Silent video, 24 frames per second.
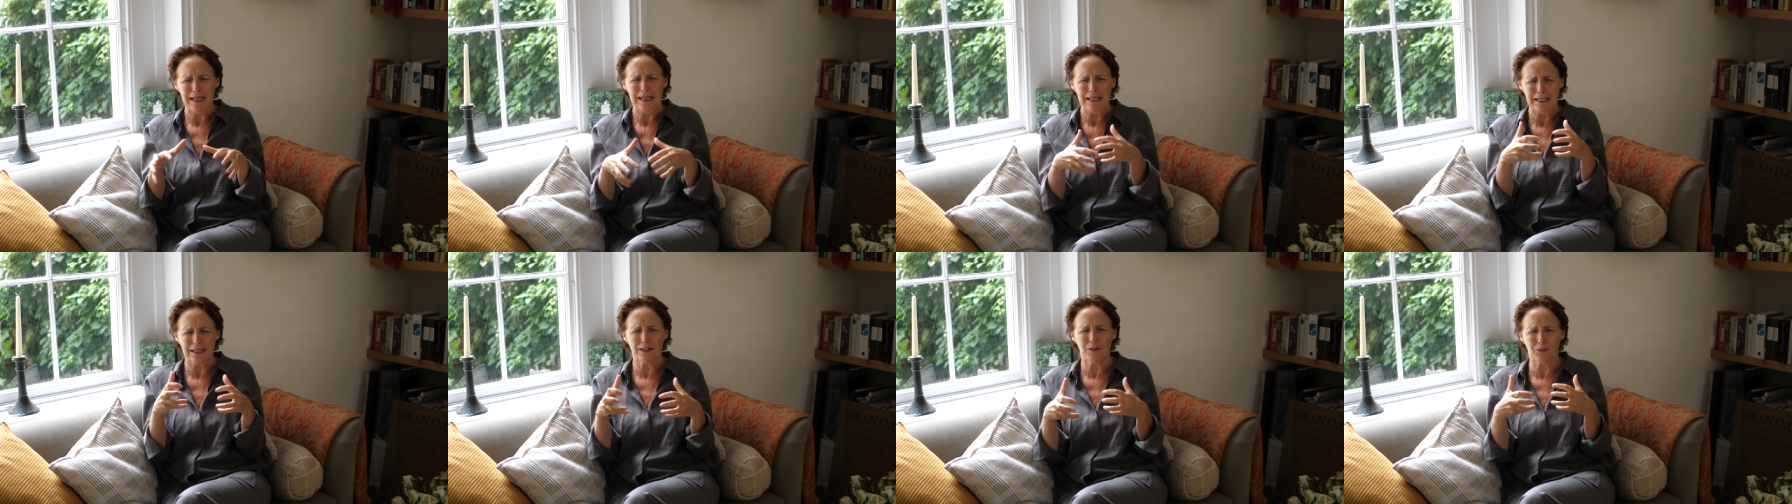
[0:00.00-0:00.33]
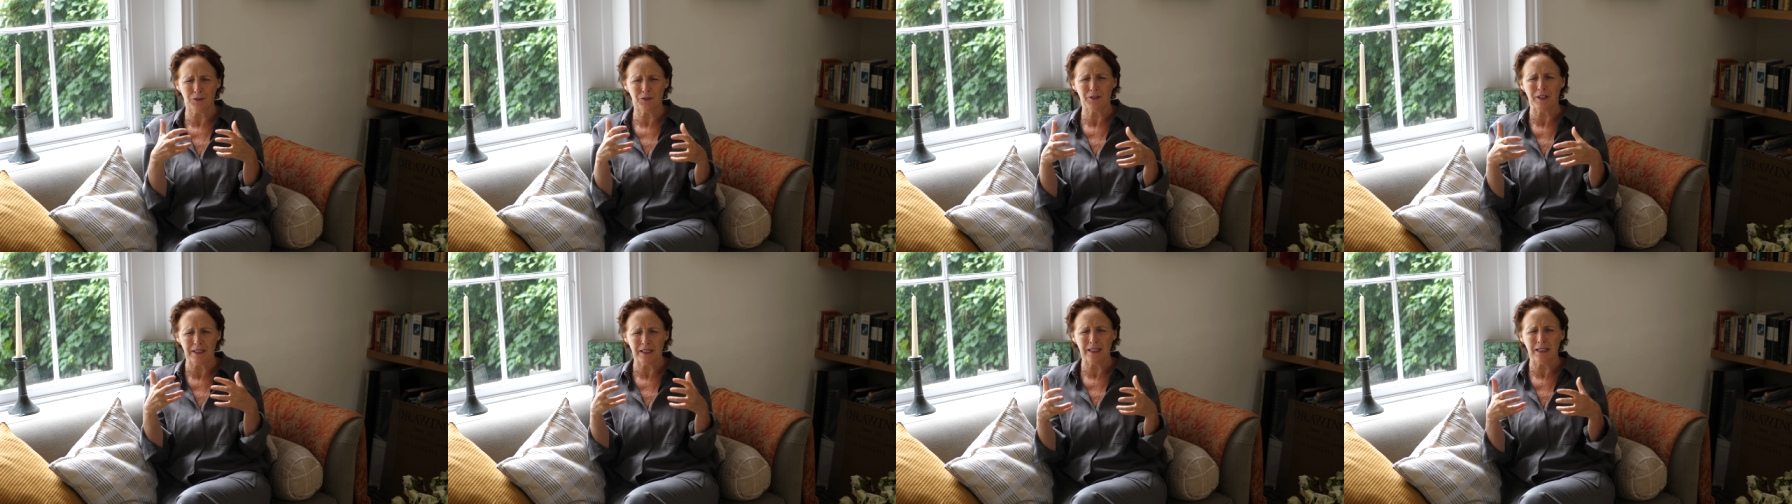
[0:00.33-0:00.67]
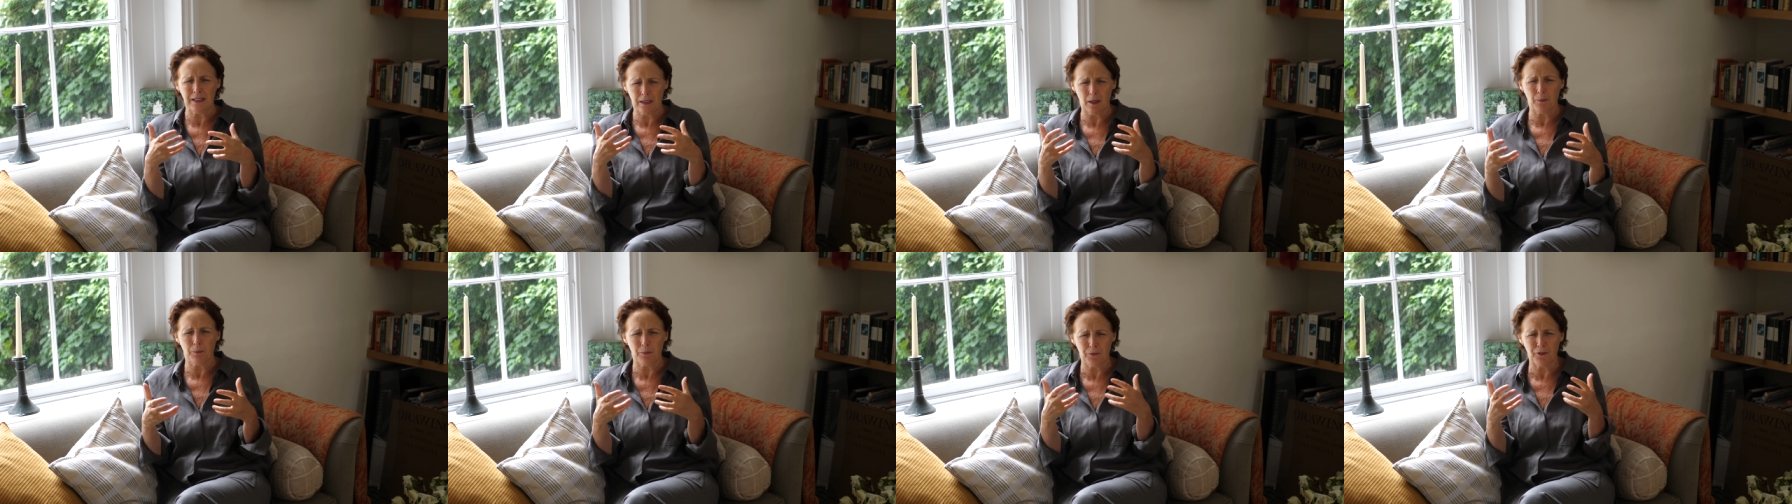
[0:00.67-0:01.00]
he's
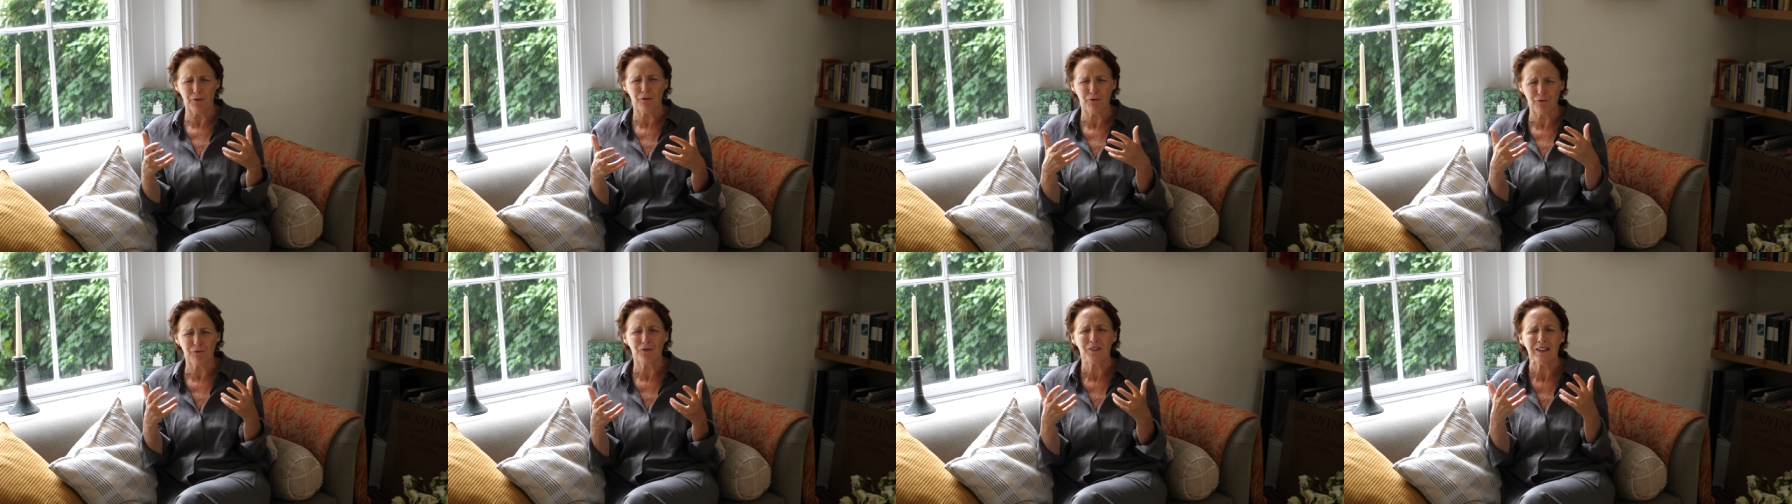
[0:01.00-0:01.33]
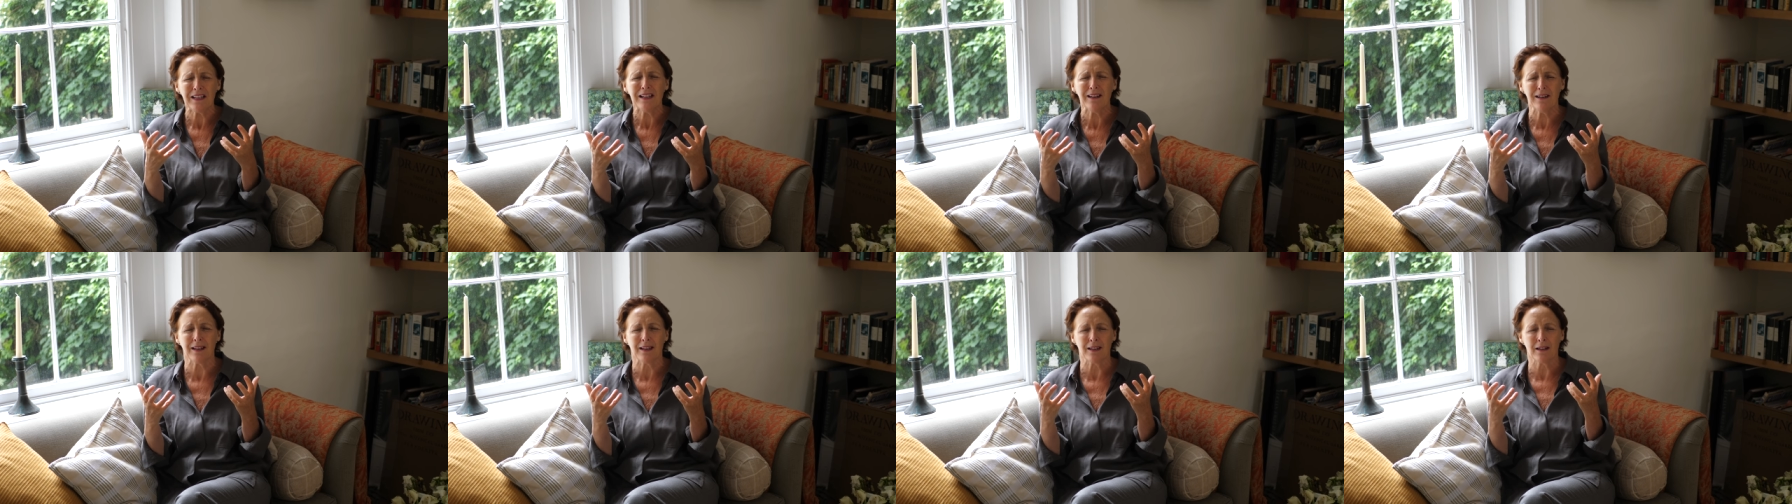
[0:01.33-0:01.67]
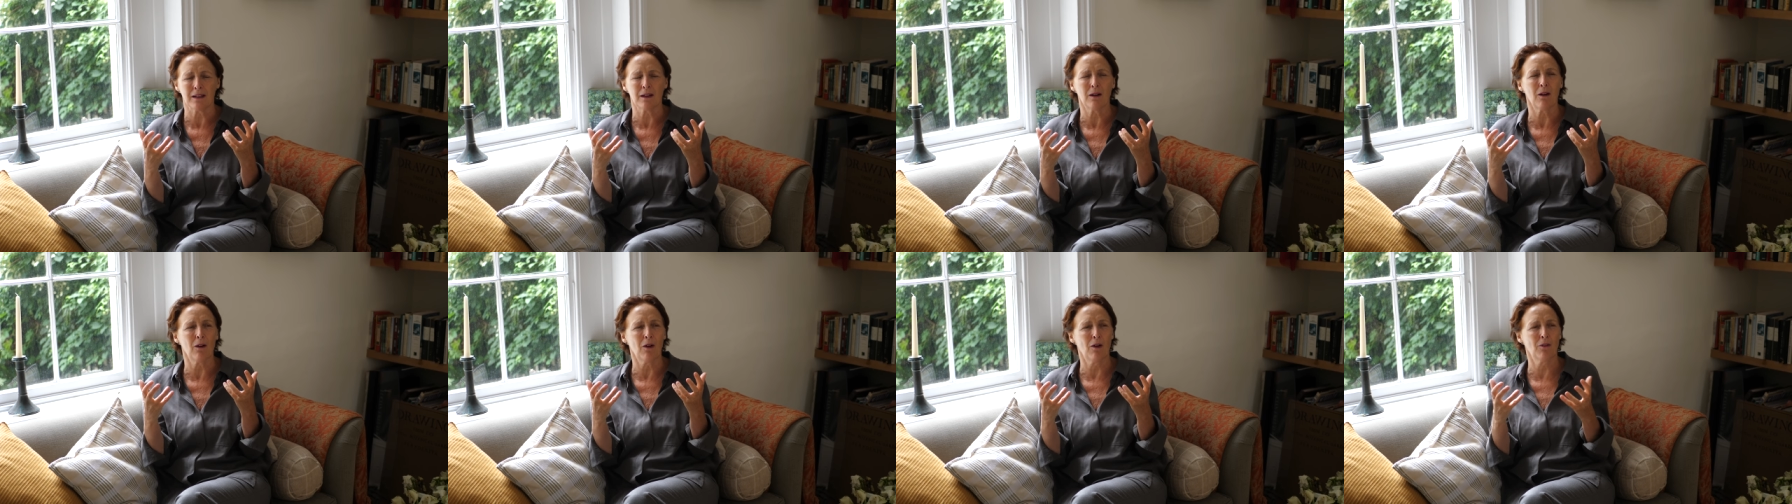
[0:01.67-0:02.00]
digging up the
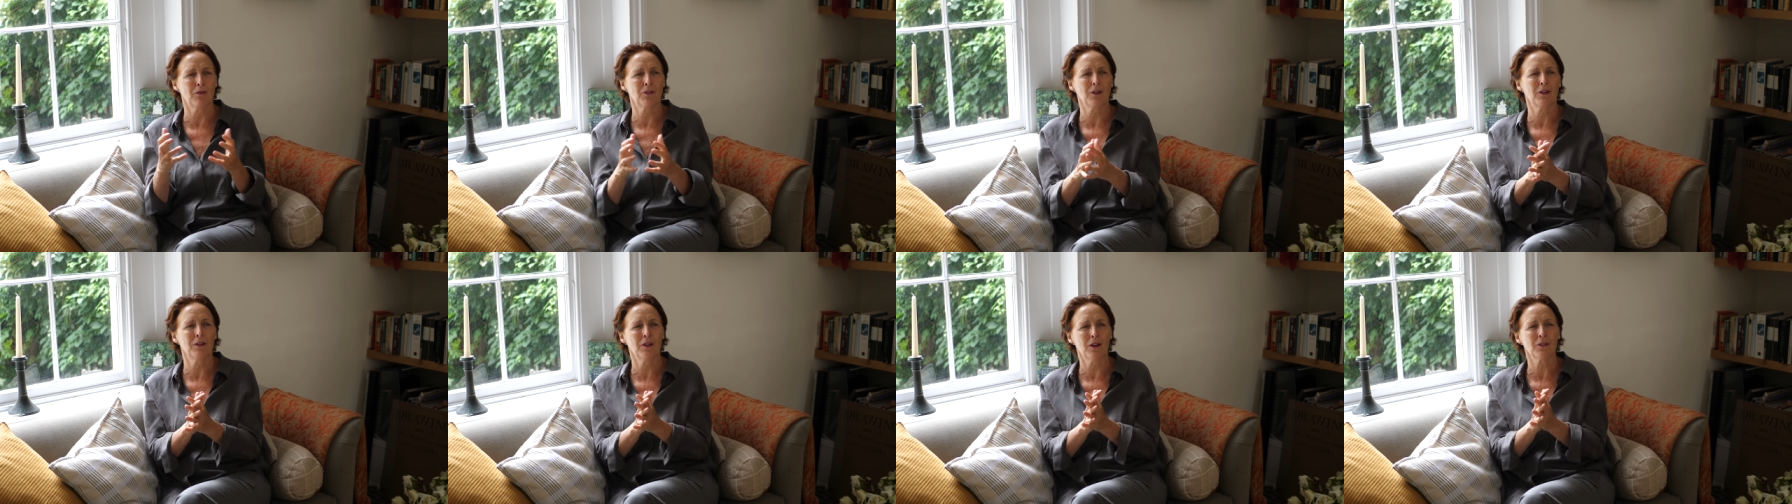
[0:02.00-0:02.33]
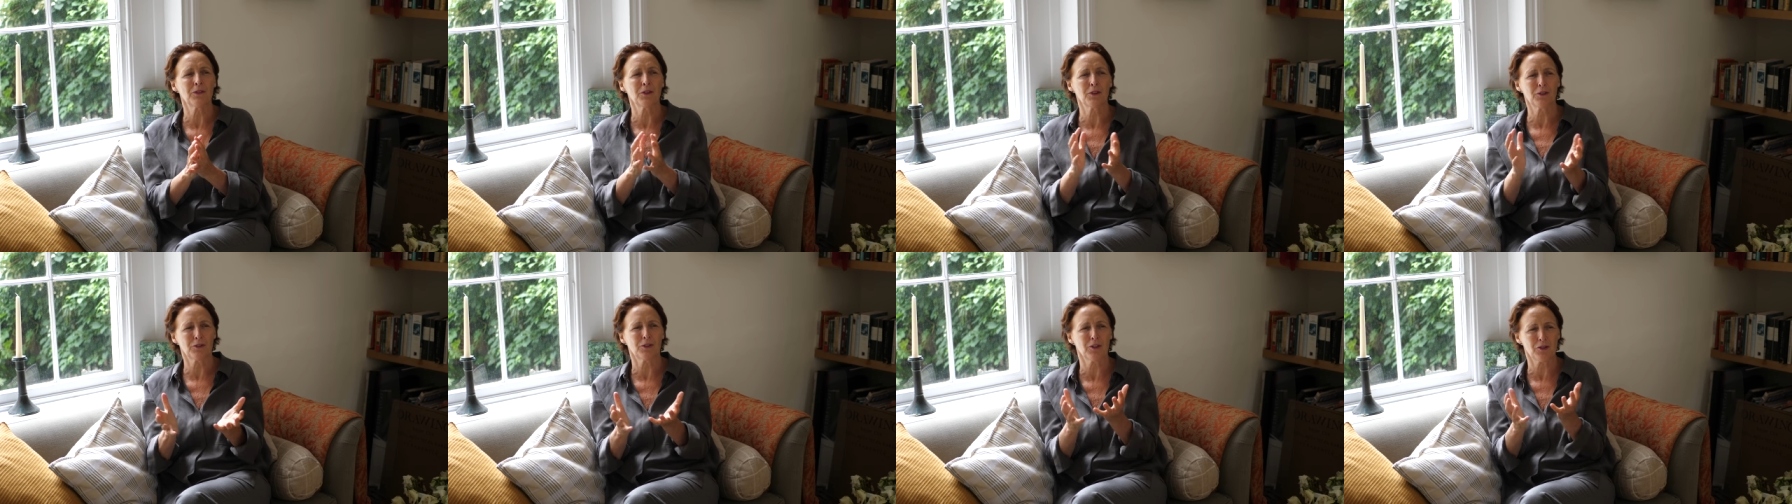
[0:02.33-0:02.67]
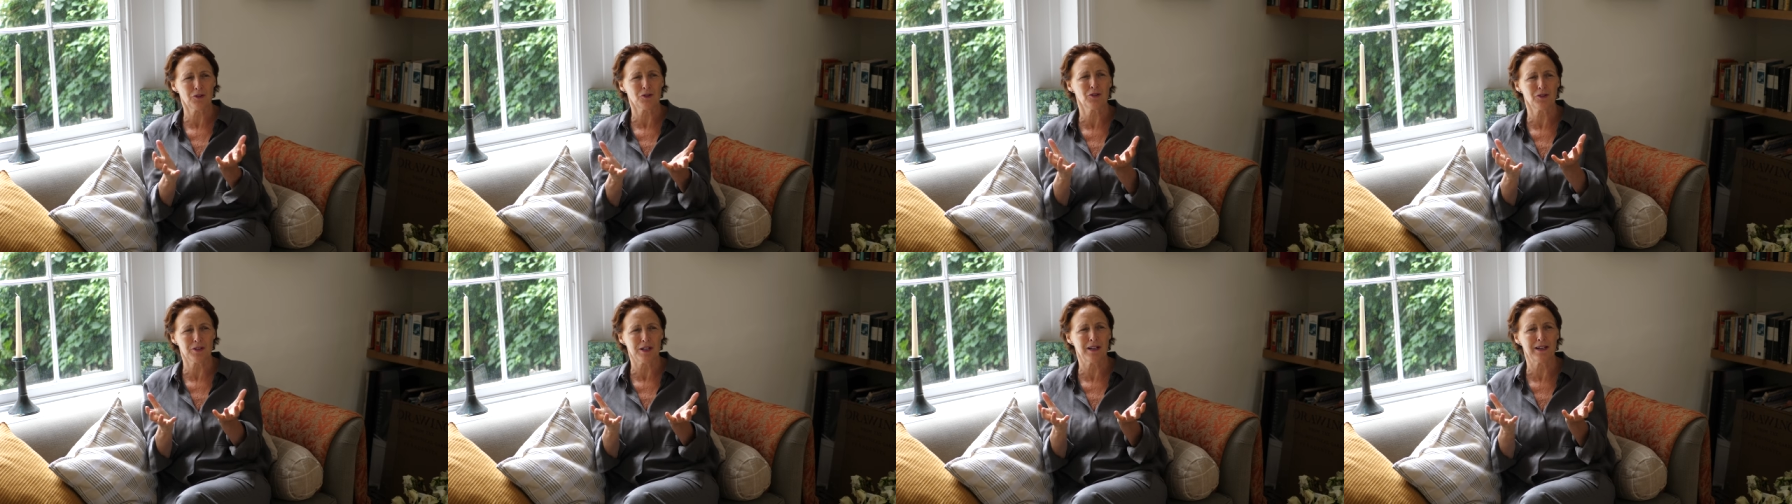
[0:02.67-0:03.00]
feeling of another
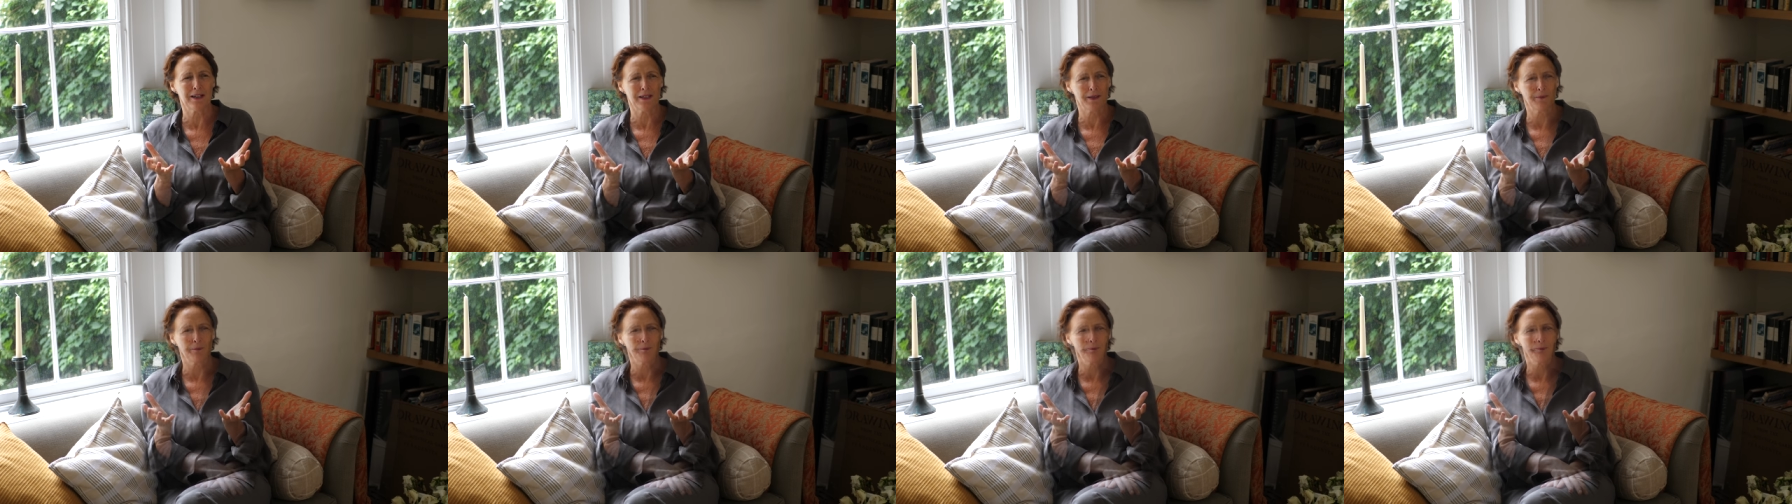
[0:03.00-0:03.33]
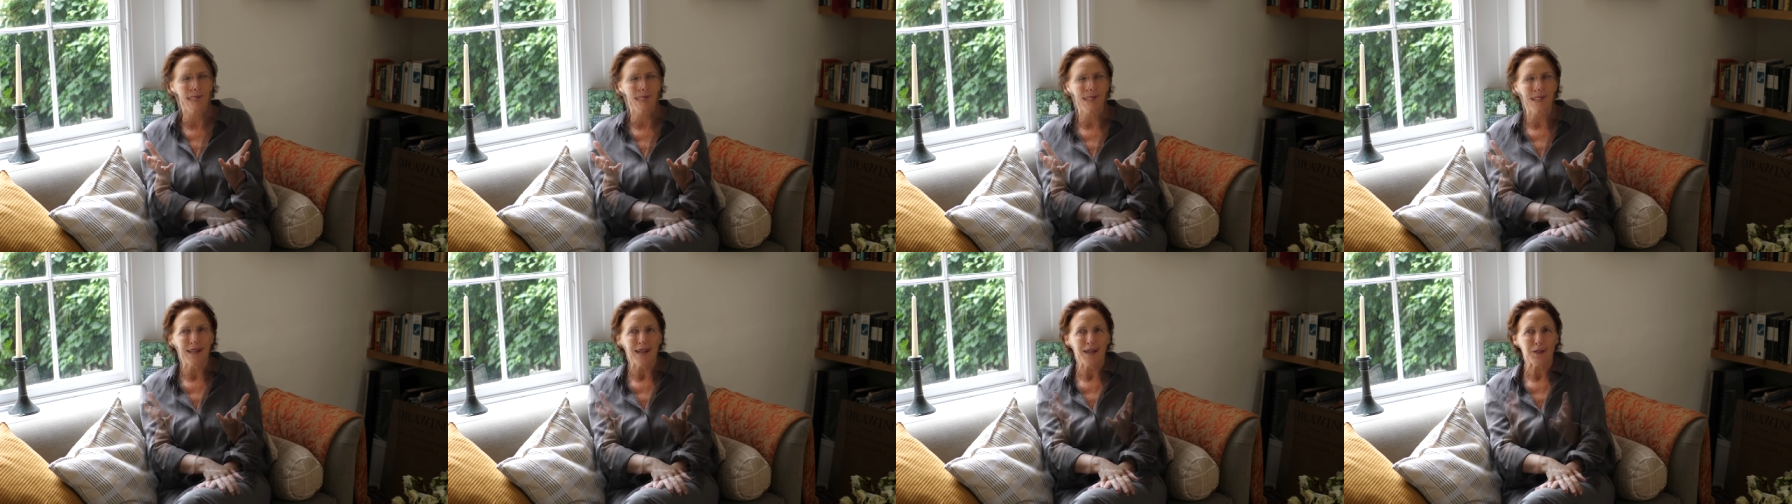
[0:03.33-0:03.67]
such time.